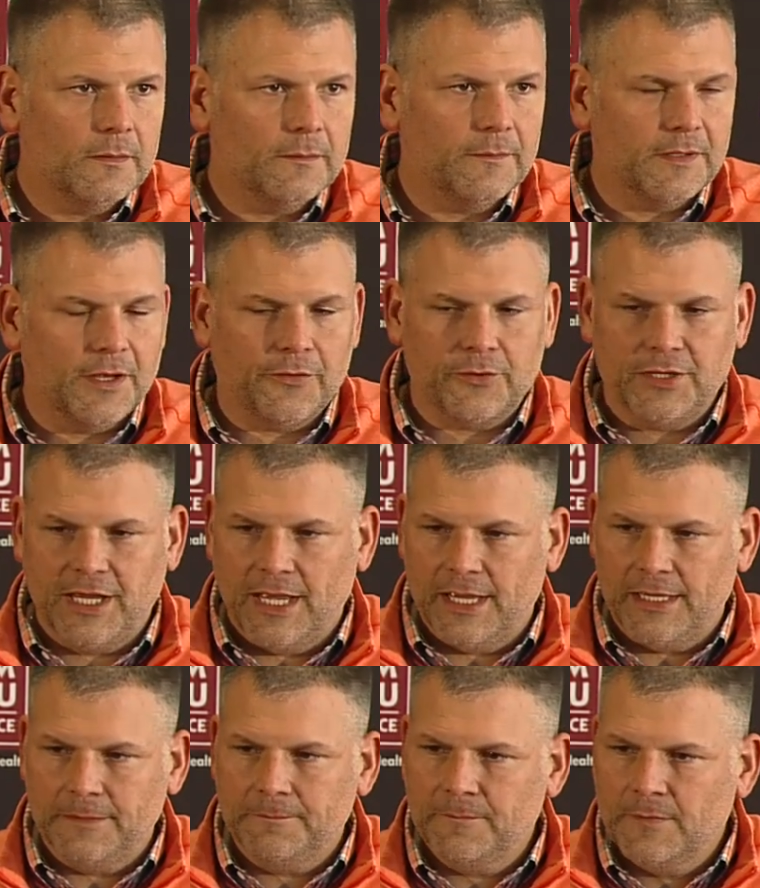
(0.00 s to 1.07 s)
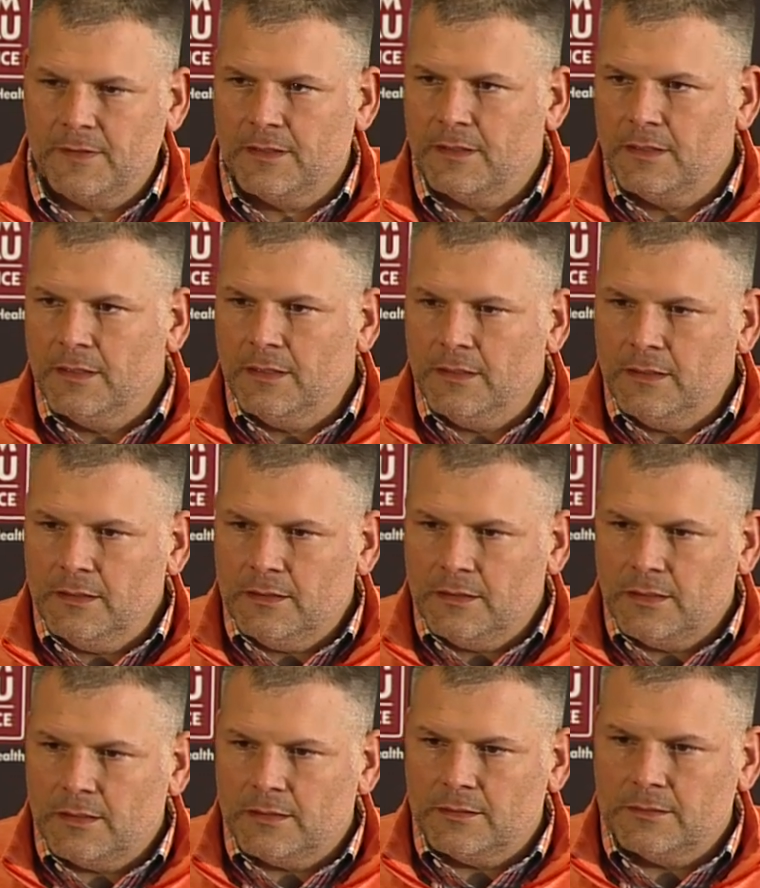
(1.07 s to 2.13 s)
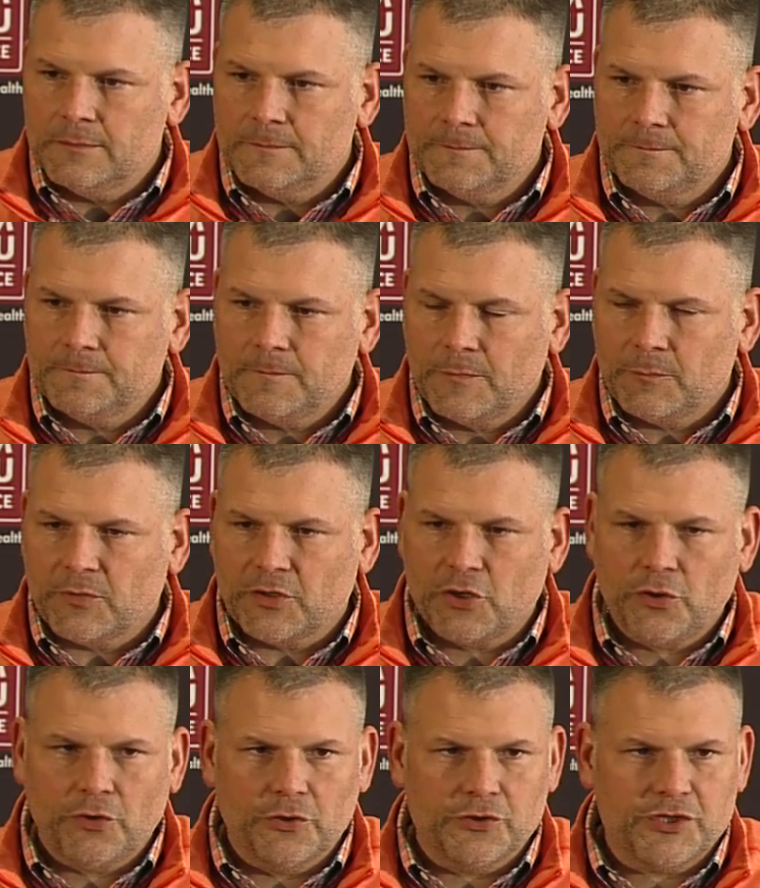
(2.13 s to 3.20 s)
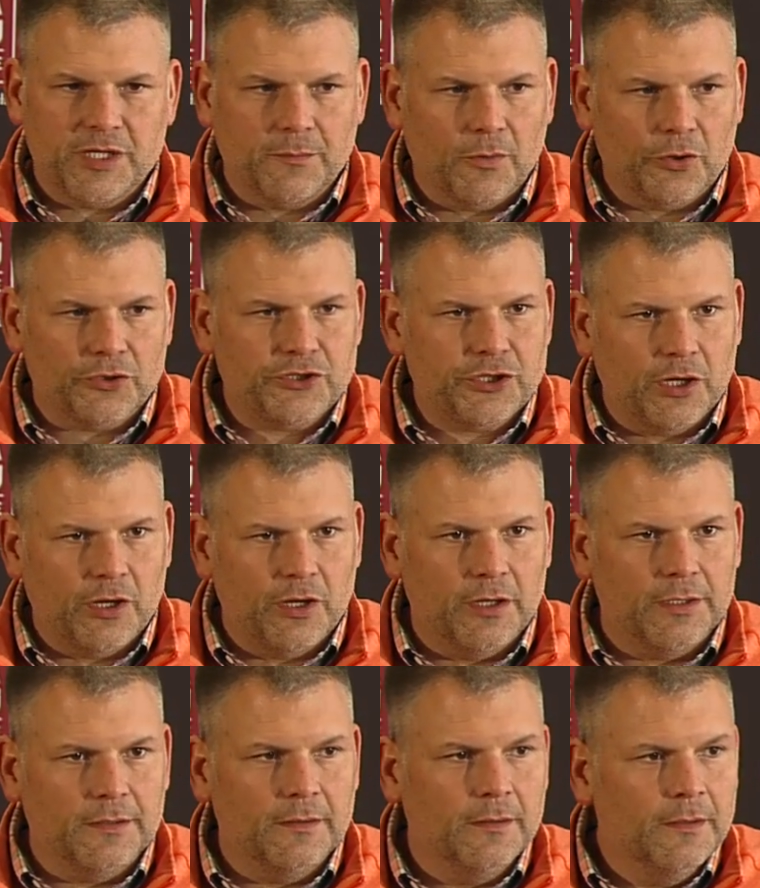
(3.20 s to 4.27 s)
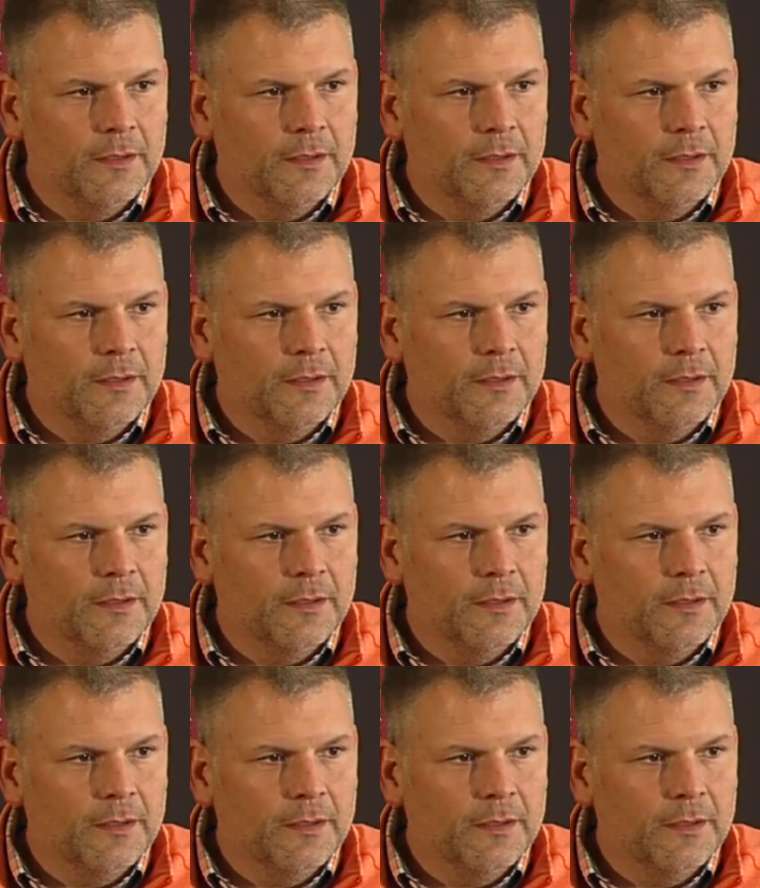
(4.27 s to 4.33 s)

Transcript: the other day. I'm encouraging Marshawn,